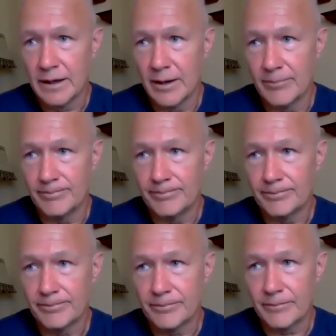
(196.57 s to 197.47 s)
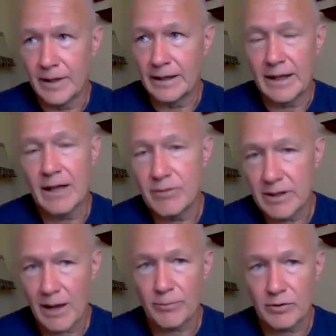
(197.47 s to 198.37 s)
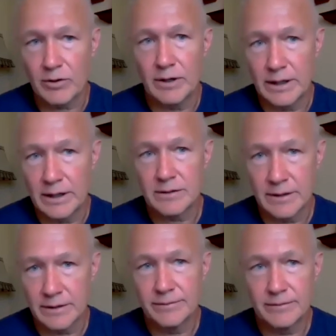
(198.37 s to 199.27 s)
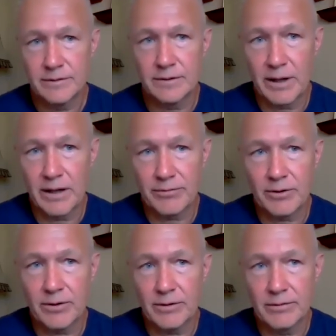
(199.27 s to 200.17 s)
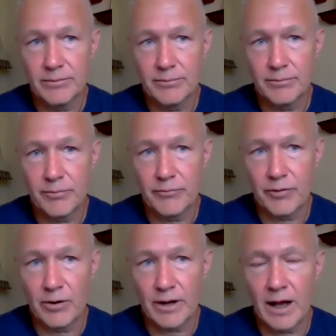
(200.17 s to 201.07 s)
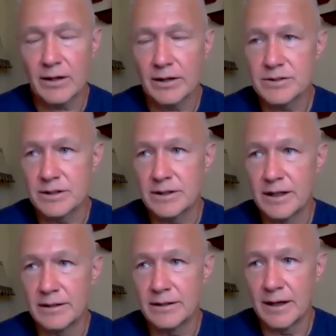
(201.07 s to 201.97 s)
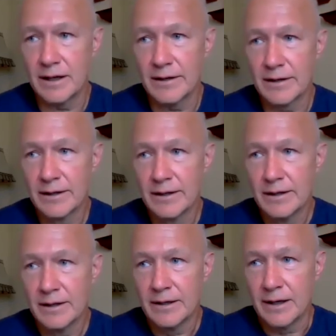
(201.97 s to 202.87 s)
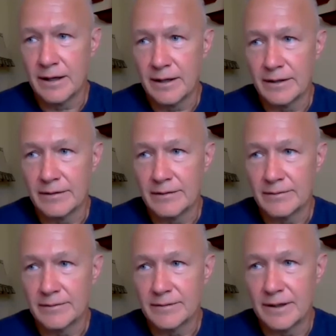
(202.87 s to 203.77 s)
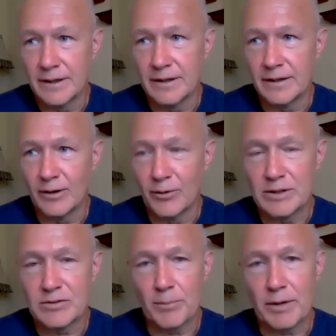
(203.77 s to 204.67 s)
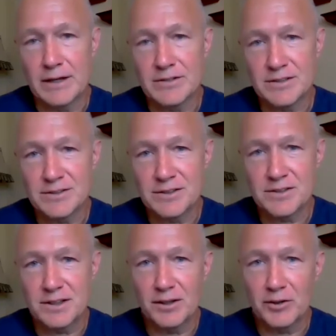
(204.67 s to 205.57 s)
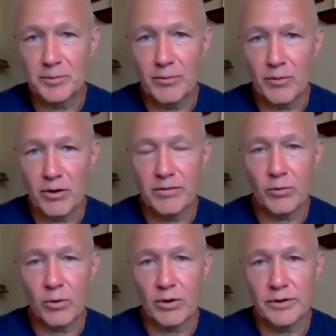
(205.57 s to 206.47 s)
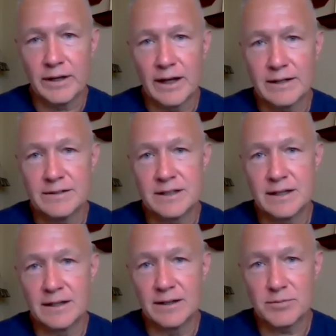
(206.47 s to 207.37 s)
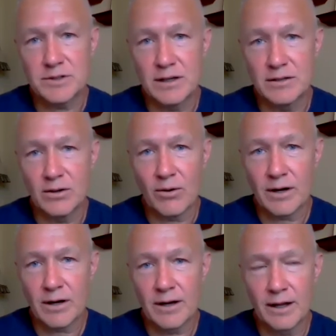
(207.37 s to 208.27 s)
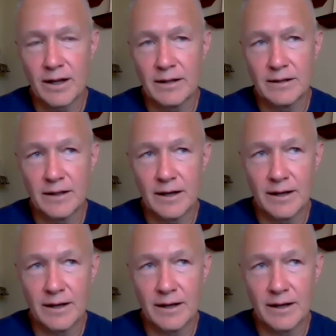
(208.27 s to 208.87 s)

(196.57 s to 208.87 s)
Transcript: and gave you the opportunity to pay for college. And then, you know, in some cases to see a little bit more of the world than I'd seen in upstate New York, and